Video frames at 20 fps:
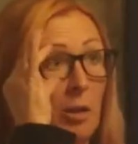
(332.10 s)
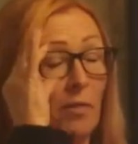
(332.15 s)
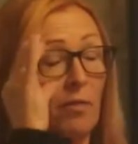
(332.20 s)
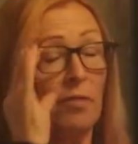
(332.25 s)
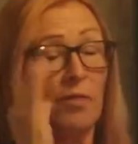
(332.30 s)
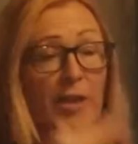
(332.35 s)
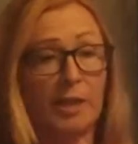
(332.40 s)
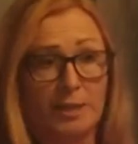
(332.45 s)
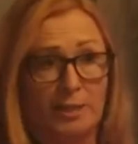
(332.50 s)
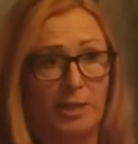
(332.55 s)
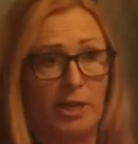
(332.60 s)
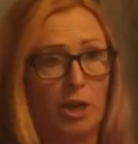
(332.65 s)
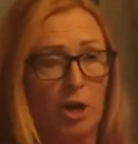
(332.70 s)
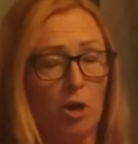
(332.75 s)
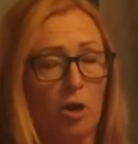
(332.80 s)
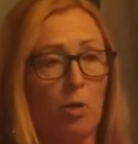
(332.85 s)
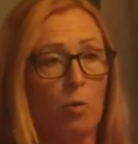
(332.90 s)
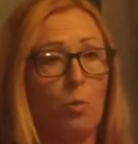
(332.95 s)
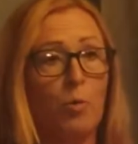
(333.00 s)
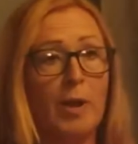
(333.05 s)
This
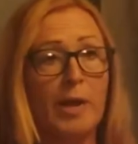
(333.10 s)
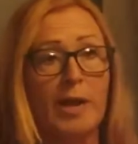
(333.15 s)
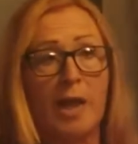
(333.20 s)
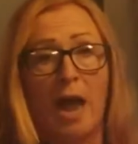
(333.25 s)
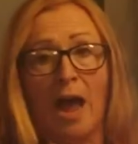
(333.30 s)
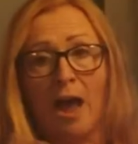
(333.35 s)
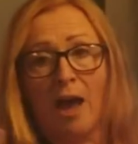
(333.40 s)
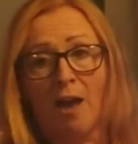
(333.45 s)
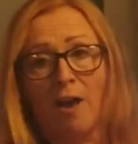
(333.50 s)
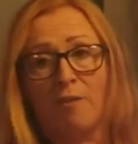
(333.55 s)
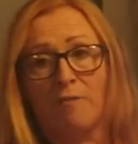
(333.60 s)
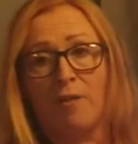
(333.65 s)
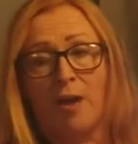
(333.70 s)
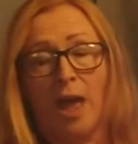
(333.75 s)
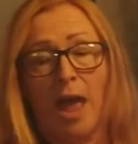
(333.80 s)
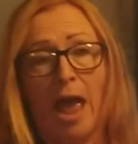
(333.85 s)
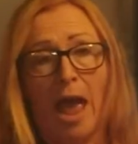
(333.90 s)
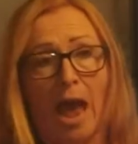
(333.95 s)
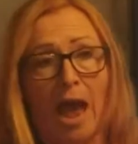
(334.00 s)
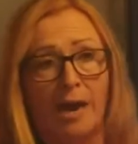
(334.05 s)
year, we have
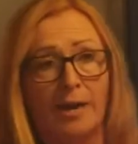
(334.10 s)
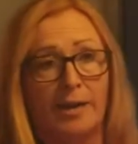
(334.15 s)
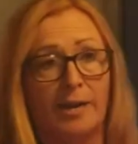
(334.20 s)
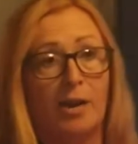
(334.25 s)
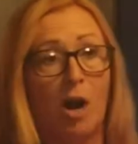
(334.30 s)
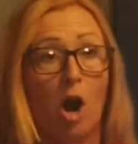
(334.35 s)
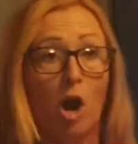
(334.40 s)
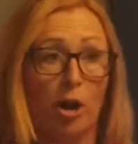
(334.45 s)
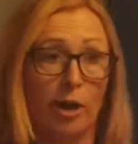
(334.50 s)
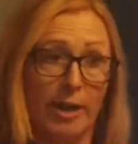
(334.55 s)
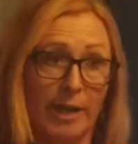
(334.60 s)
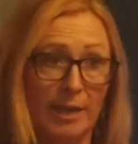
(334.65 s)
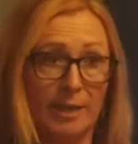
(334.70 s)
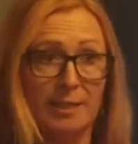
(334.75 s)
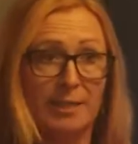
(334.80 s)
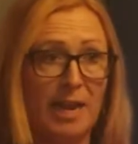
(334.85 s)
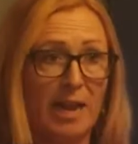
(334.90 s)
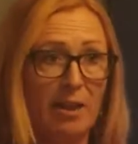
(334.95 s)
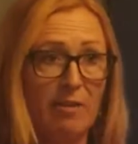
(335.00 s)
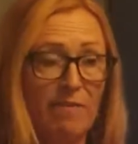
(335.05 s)
added our Kids
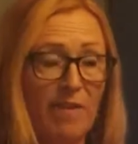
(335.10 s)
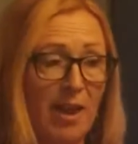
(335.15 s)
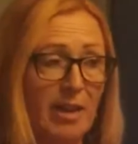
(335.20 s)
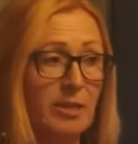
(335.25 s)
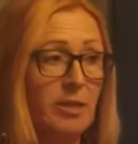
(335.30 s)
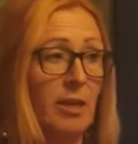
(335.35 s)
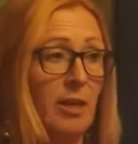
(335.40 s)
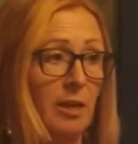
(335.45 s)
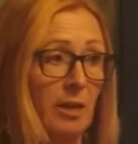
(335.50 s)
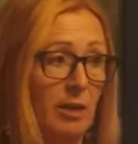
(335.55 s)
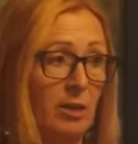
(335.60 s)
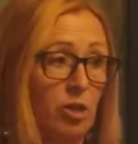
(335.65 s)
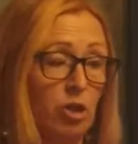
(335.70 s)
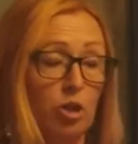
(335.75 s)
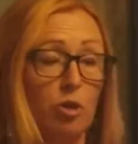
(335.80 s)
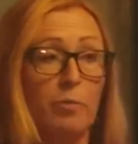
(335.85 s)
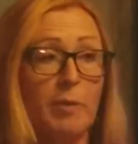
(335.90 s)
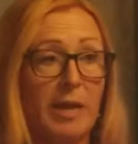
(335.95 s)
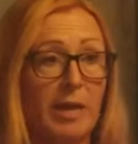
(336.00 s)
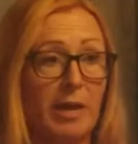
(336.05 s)
Day event
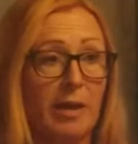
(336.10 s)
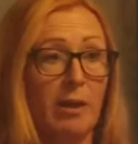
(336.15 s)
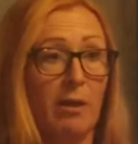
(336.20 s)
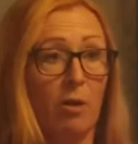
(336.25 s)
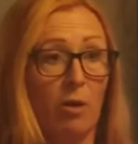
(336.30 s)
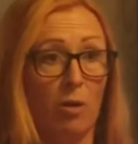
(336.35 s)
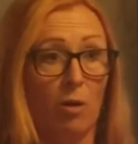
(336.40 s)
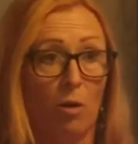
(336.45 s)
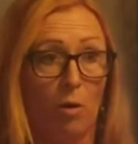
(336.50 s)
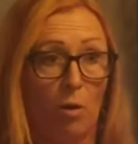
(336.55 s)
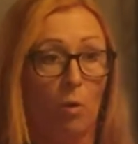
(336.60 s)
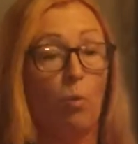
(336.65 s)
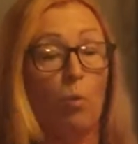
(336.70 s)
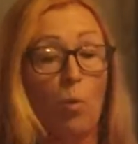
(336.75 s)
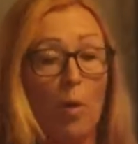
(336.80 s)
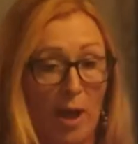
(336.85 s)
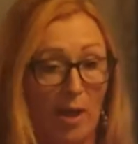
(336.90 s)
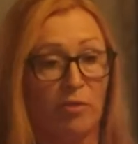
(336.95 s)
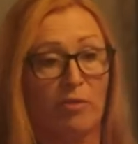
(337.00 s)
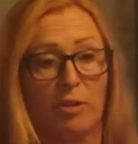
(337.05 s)
to be
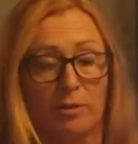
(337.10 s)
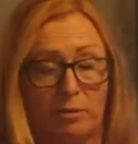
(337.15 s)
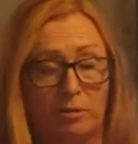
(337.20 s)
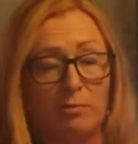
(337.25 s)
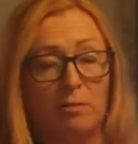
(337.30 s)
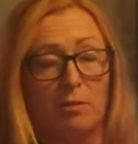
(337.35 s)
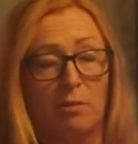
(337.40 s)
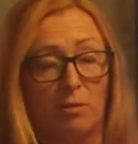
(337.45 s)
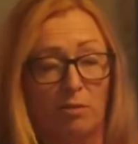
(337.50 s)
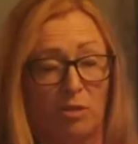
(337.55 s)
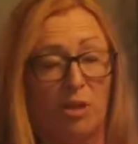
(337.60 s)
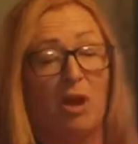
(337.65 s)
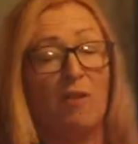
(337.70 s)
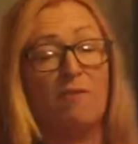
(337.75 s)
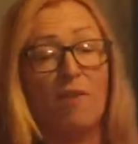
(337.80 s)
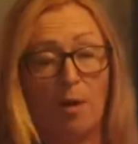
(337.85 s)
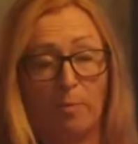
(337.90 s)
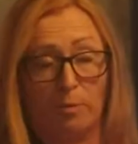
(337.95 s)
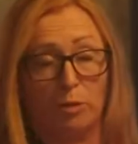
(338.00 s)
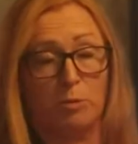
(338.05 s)
with the
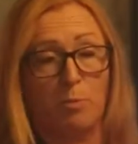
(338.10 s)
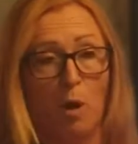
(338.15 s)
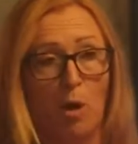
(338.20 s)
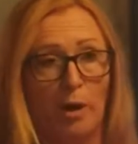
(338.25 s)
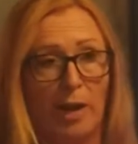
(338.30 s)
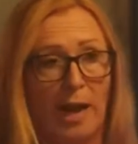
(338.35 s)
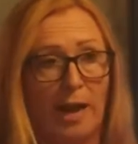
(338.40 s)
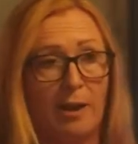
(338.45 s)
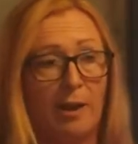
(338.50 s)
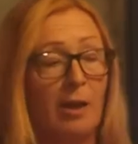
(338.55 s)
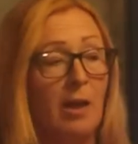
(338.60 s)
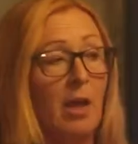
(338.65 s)
farmers market.